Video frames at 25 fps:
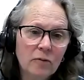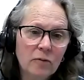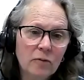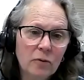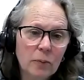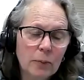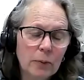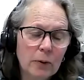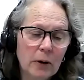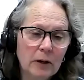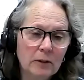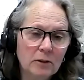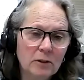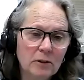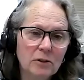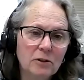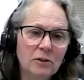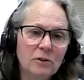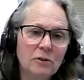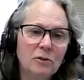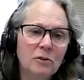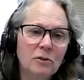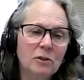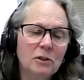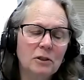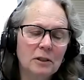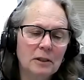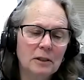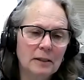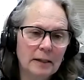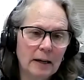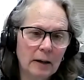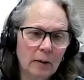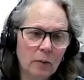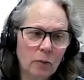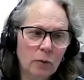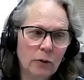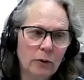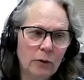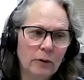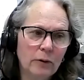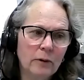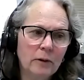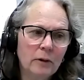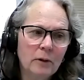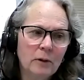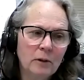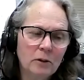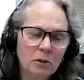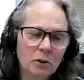for processors to
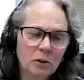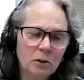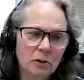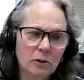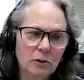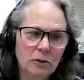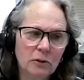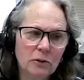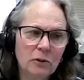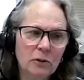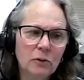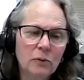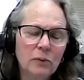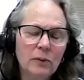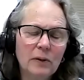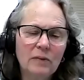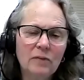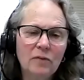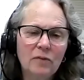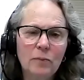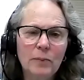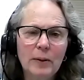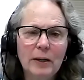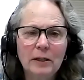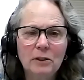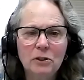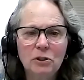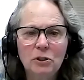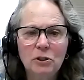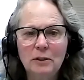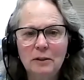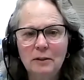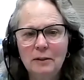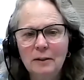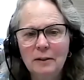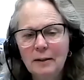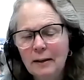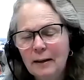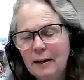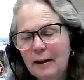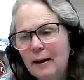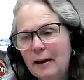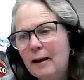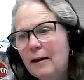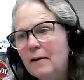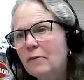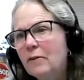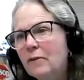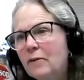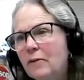network to learn new information,
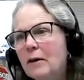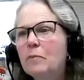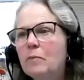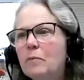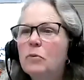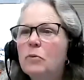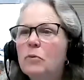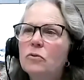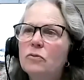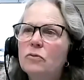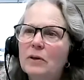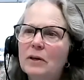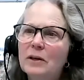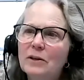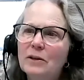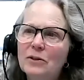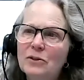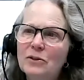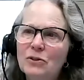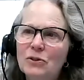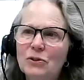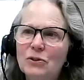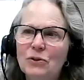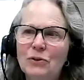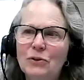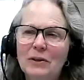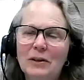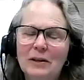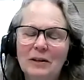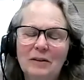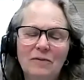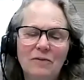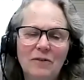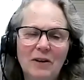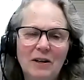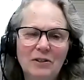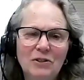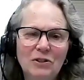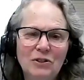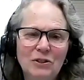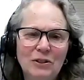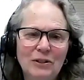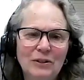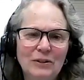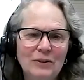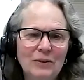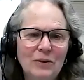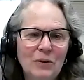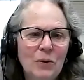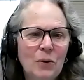and then move into the
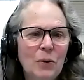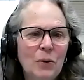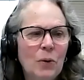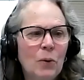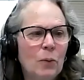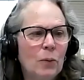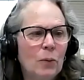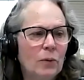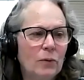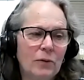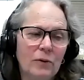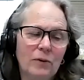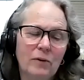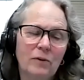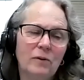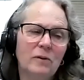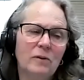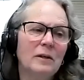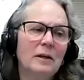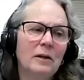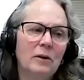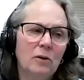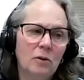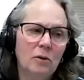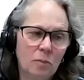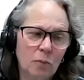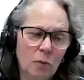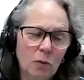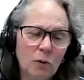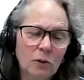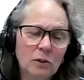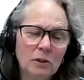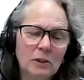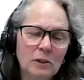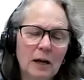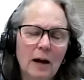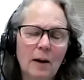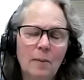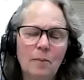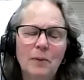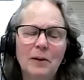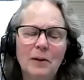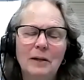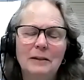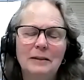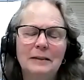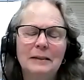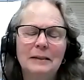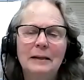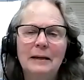convention where they'll hear more
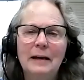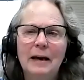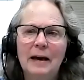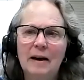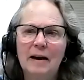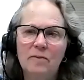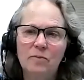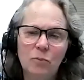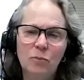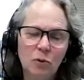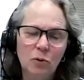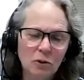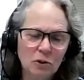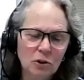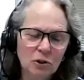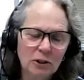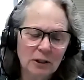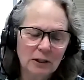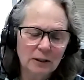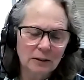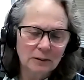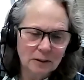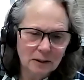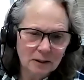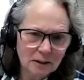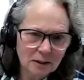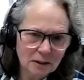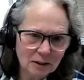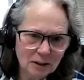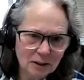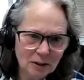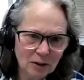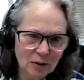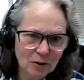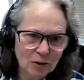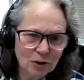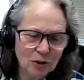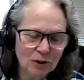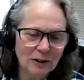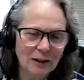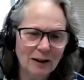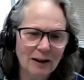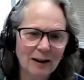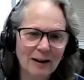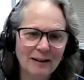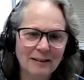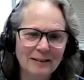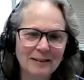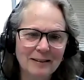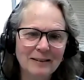topics, have more chances to
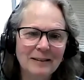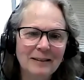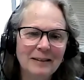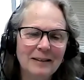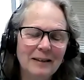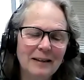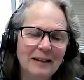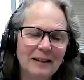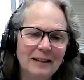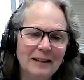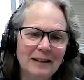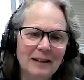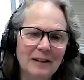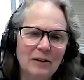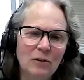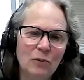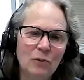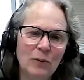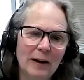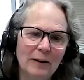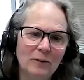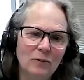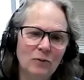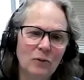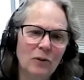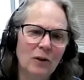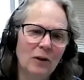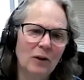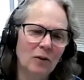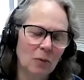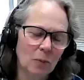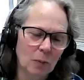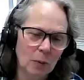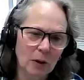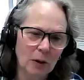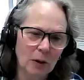socialize, and interact with other